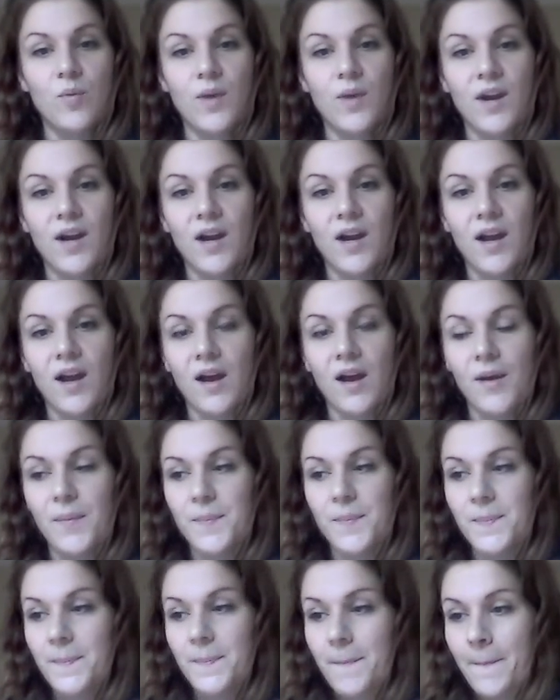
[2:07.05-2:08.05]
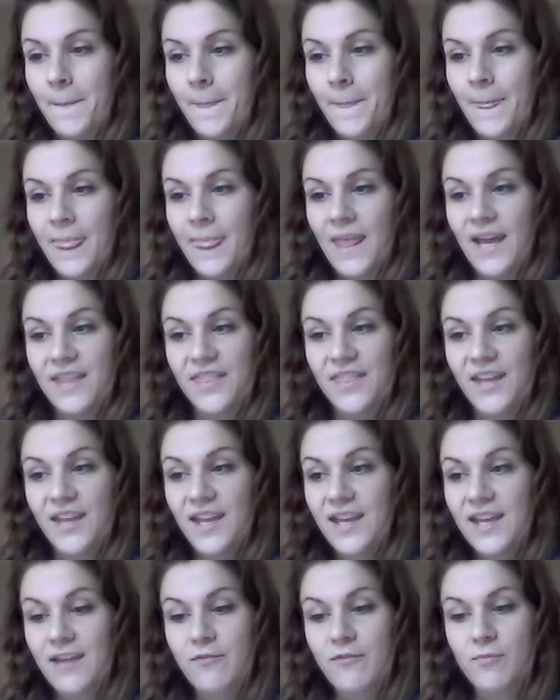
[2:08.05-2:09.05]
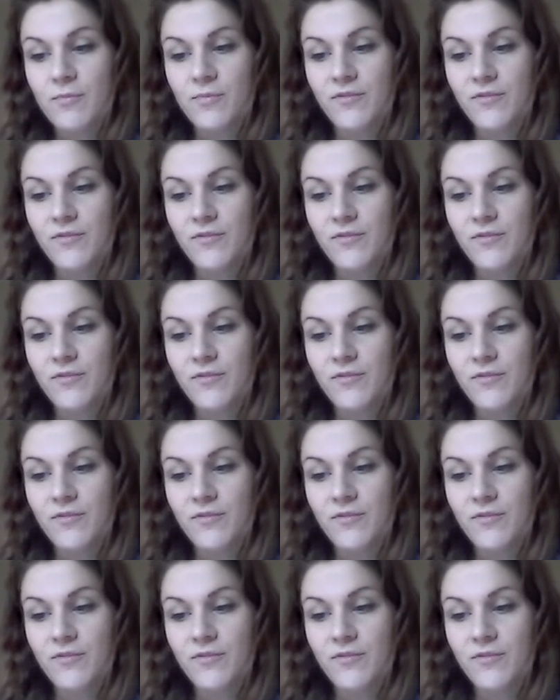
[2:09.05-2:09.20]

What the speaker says: where I think I gave him